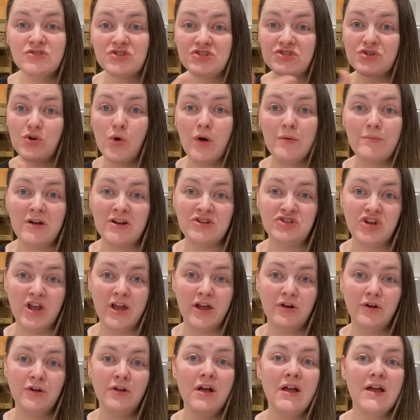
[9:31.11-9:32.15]
Just go on my
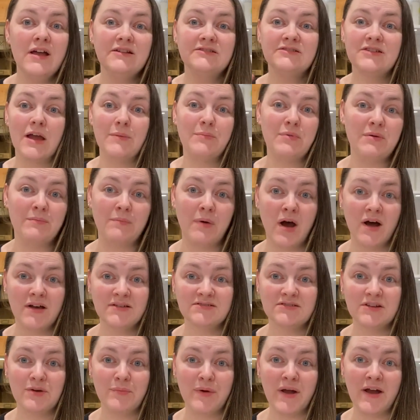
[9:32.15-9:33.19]
channel, type in
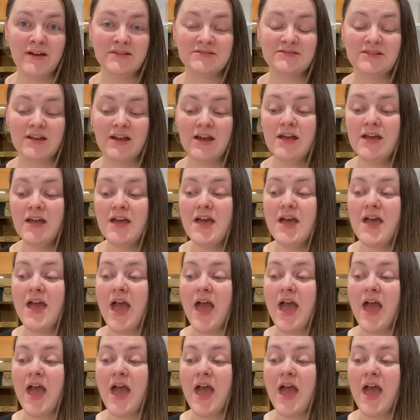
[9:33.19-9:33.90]
Pascha basket,